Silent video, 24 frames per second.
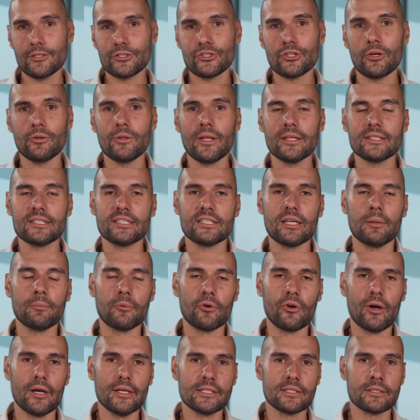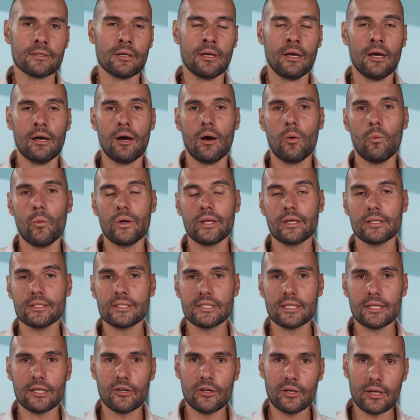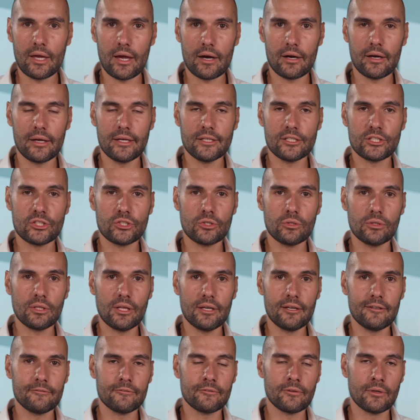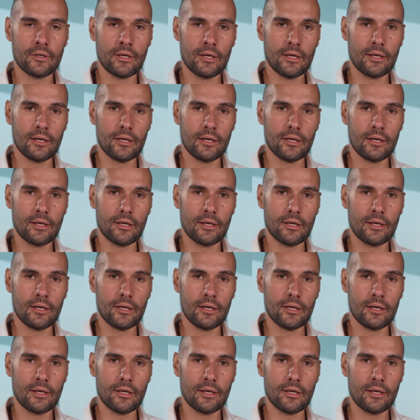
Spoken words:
So let's summarize. When considering areas to live,